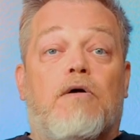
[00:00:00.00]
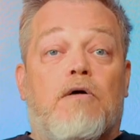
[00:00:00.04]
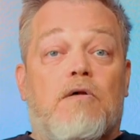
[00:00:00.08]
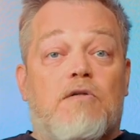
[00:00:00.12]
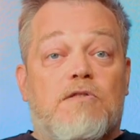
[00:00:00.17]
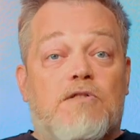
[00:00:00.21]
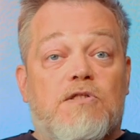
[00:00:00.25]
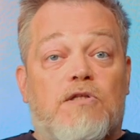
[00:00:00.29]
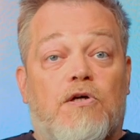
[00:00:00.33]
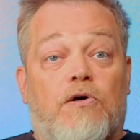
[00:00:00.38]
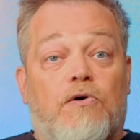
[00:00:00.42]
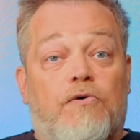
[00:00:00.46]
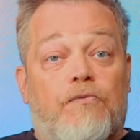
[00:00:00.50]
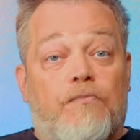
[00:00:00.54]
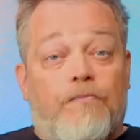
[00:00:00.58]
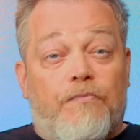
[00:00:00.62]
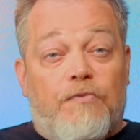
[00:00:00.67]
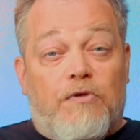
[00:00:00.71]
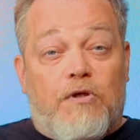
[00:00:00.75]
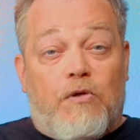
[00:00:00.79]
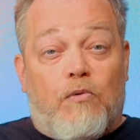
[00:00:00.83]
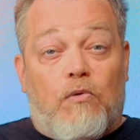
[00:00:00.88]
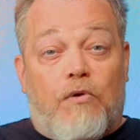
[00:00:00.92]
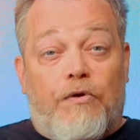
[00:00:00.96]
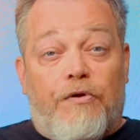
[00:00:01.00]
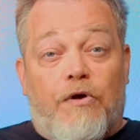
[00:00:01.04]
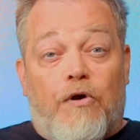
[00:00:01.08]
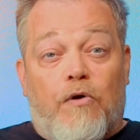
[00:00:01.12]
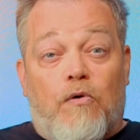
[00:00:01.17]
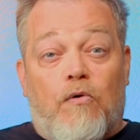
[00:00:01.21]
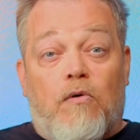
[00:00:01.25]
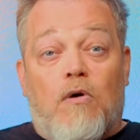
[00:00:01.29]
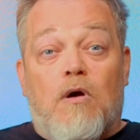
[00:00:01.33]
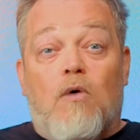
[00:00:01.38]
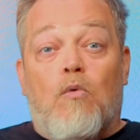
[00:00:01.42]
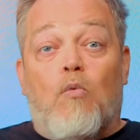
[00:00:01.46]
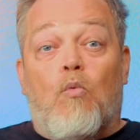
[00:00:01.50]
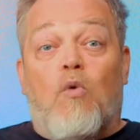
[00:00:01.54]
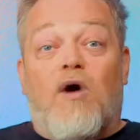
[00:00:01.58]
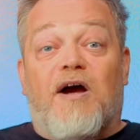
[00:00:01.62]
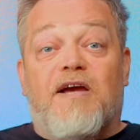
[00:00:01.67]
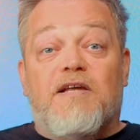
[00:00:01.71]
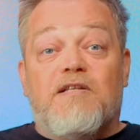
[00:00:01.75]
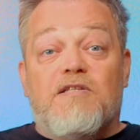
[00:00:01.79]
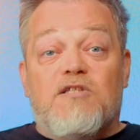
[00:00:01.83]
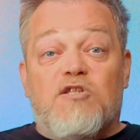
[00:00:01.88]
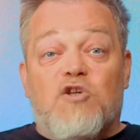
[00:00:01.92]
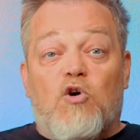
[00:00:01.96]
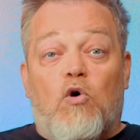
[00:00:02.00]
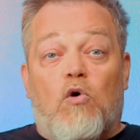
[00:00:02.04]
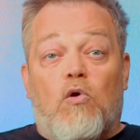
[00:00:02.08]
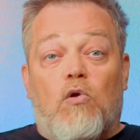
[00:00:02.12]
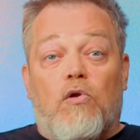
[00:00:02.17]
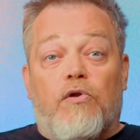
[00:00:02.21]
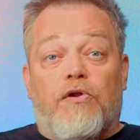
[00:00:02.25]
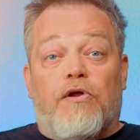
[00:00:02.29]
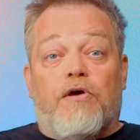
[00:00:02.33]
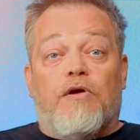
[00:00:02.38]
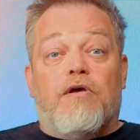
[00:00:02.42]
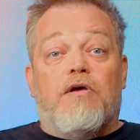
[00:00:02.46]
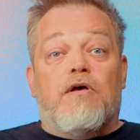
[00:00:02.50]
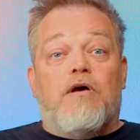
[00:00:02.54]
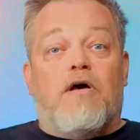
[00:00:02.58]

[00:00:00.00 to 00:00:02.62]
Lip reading: also you will know why it's called